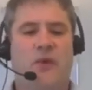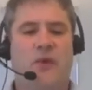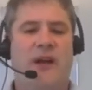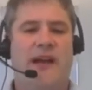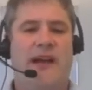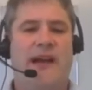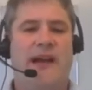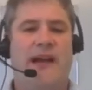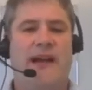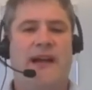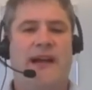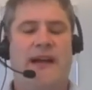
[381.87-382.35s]

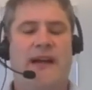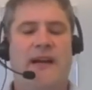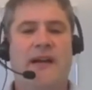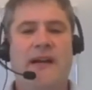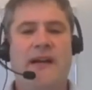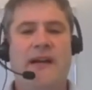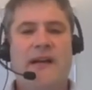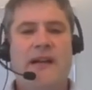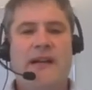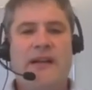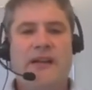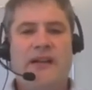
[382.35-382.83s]
where
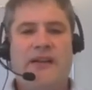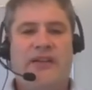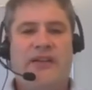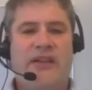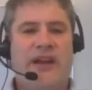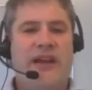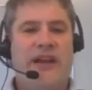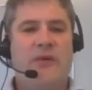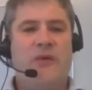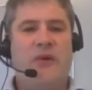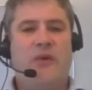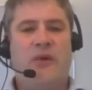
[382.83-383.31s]

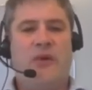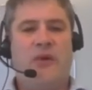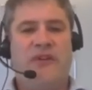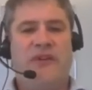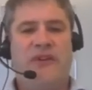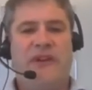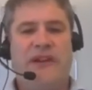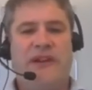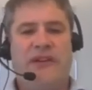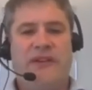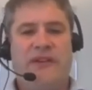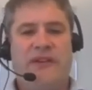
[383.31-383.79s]
they were
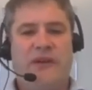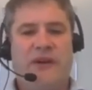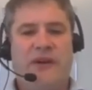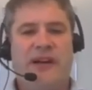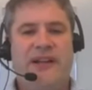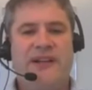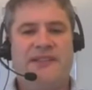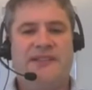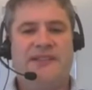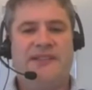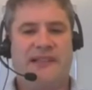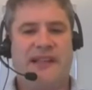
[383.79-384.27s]
wanting to
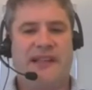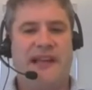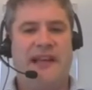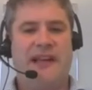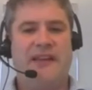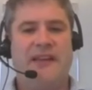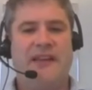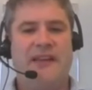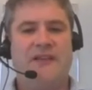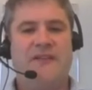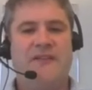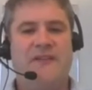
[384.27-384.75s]

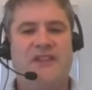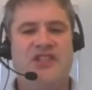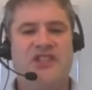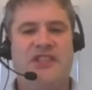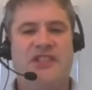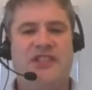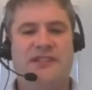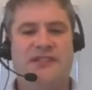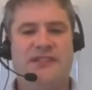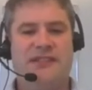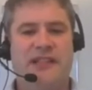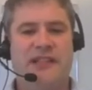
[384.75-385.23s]
understand the
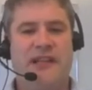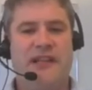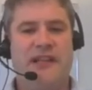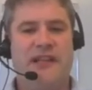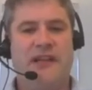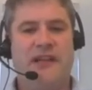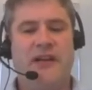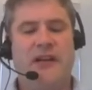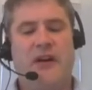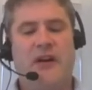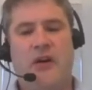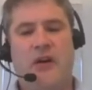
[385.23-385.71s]

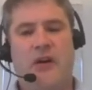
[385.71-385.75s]
efficiency